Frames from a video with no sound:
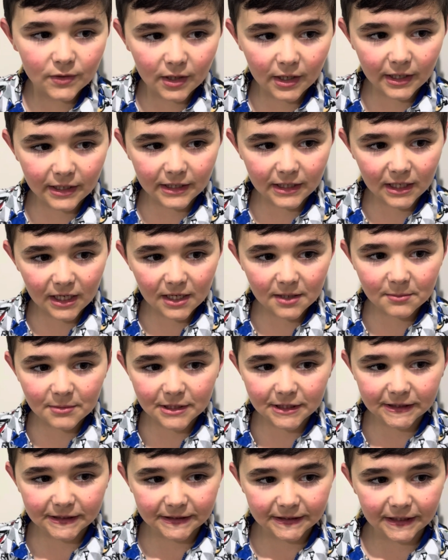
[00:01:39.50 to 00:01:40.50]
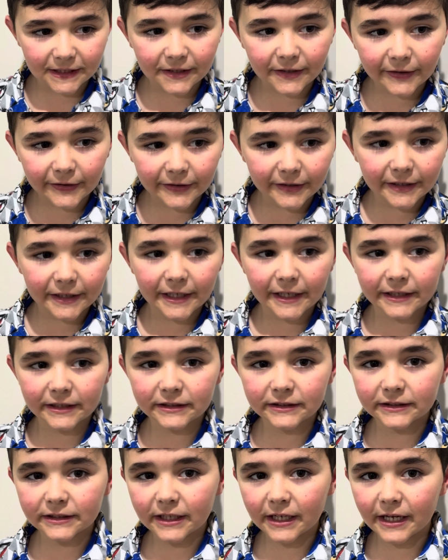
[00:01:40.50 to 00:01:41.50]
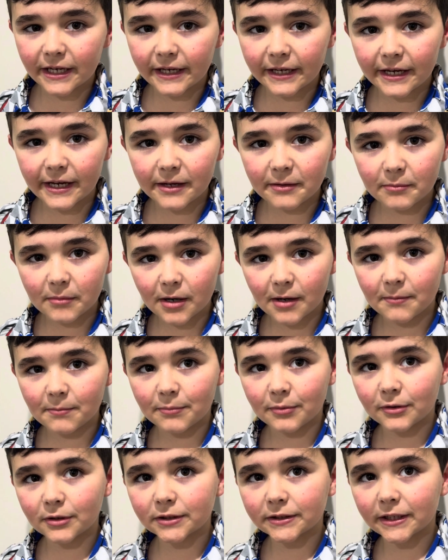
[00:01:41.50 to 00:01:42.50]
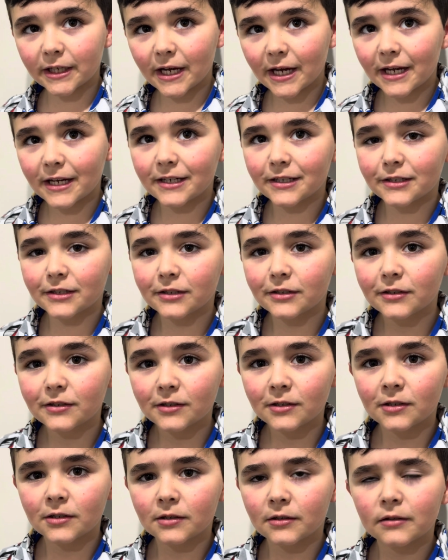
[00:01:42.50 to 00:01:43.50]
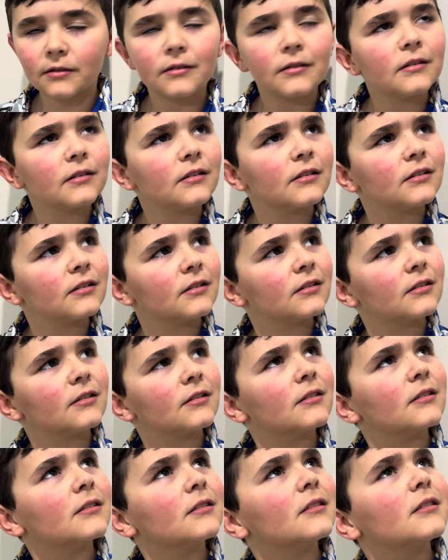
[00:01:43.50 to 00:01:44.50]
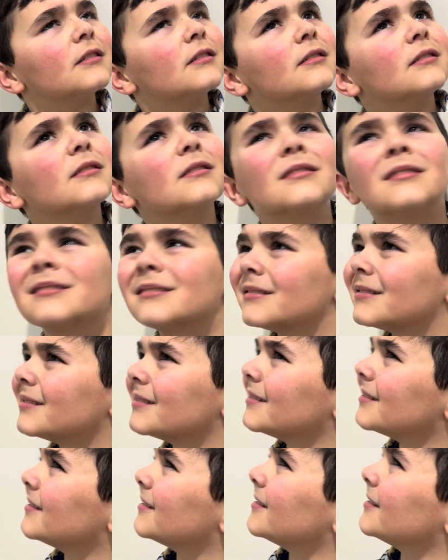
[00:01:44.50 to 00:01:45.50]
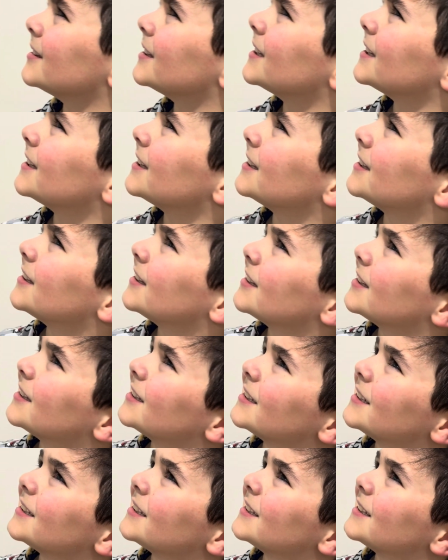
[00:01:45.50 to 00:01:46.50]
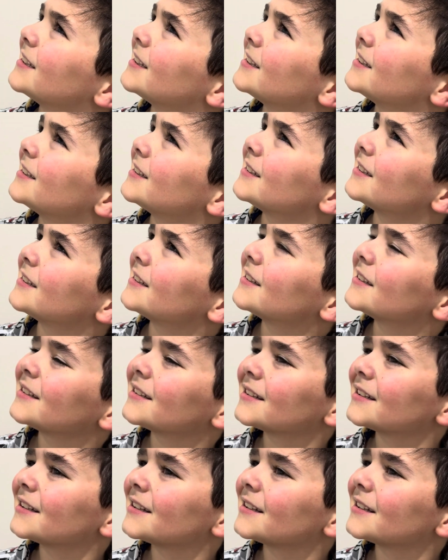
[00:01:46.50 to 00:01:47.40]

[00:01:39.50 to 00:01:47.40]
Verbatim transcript: I came in sicker the next day and my boss had... No apology! No apology!